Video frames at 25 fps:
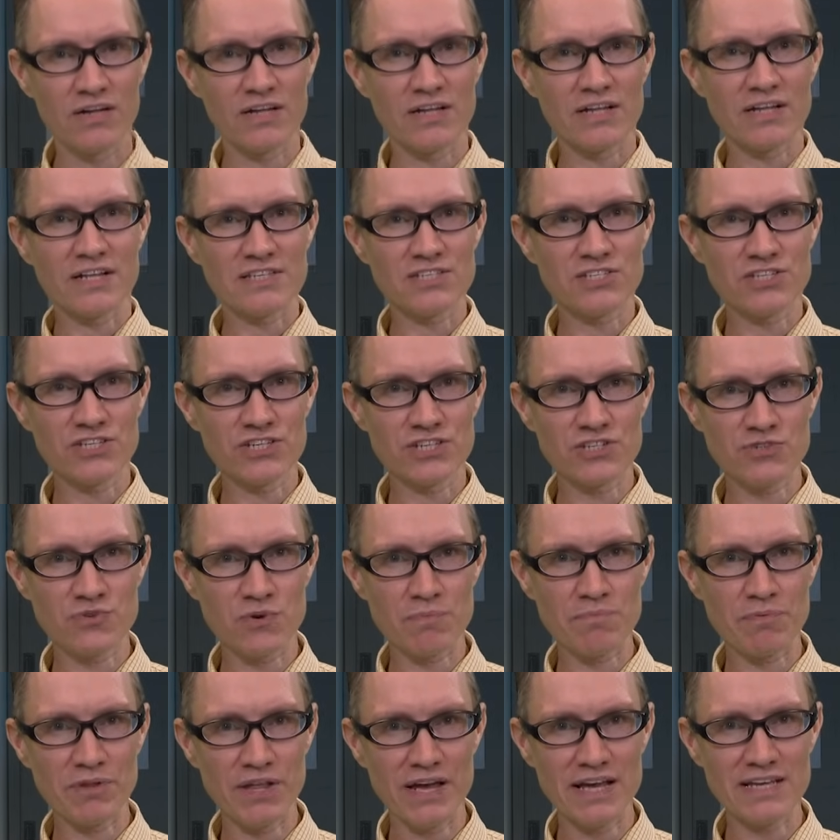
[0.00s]
let's just
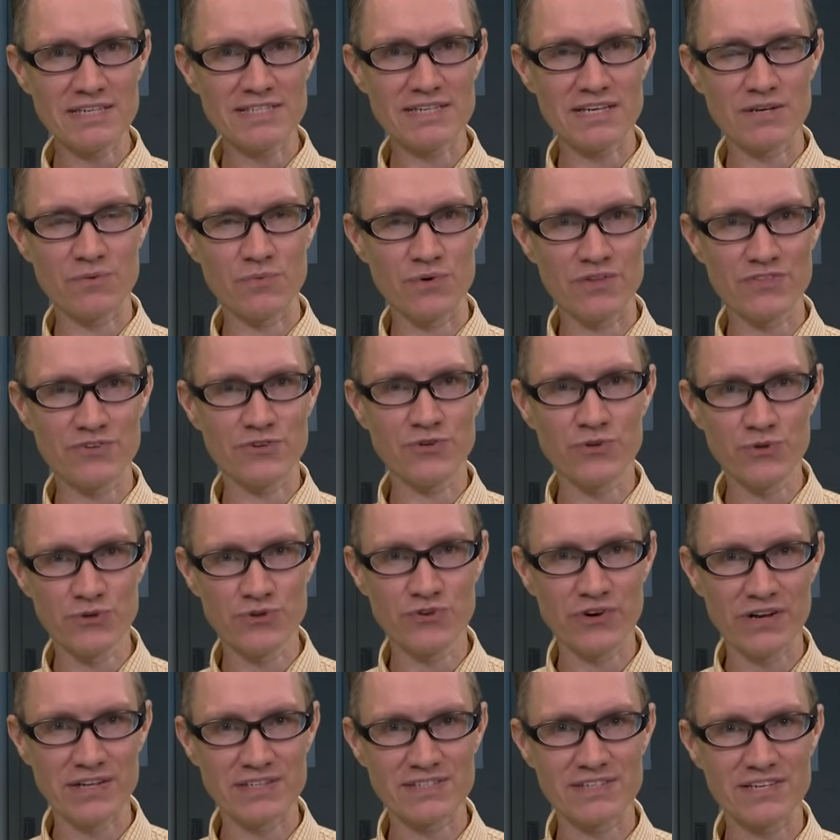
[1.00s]
replace it with two
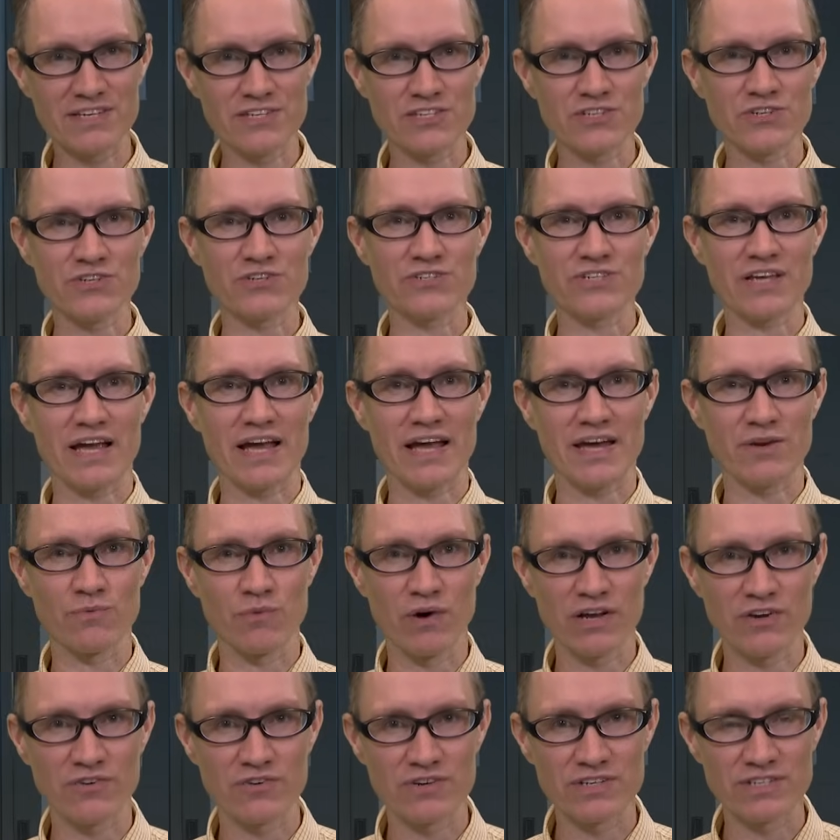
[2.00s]
transistors and
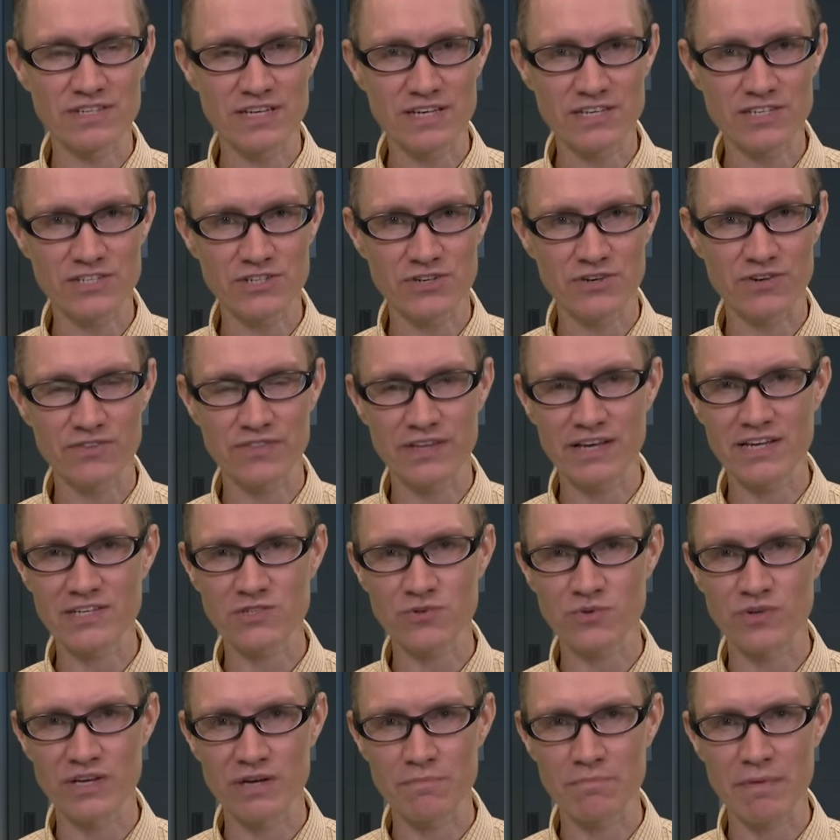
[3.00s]
one resistor, and things
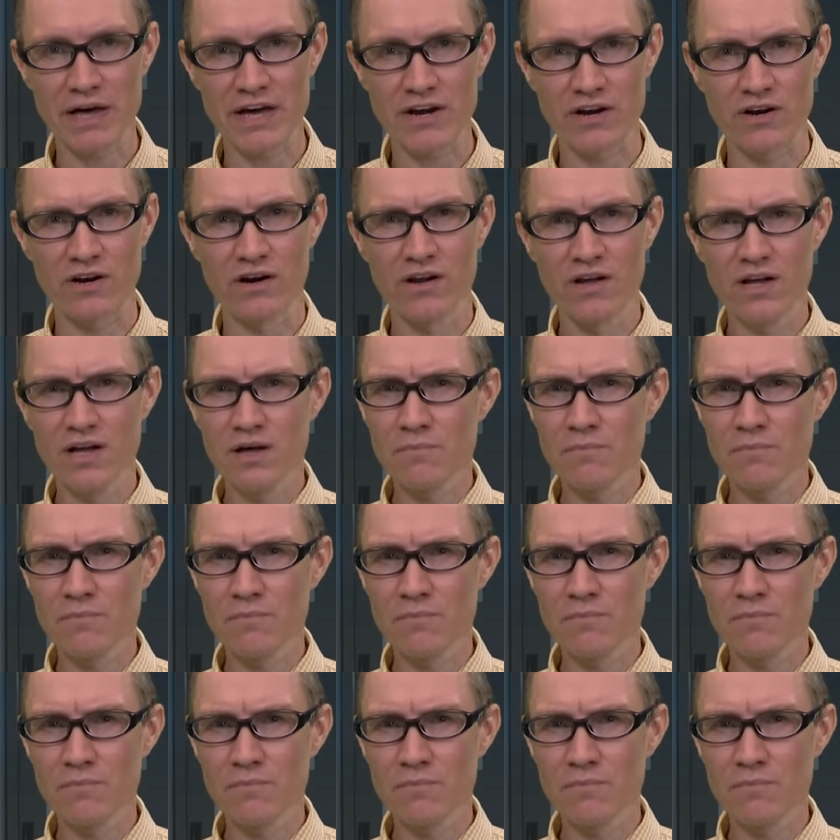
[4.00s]
will get better.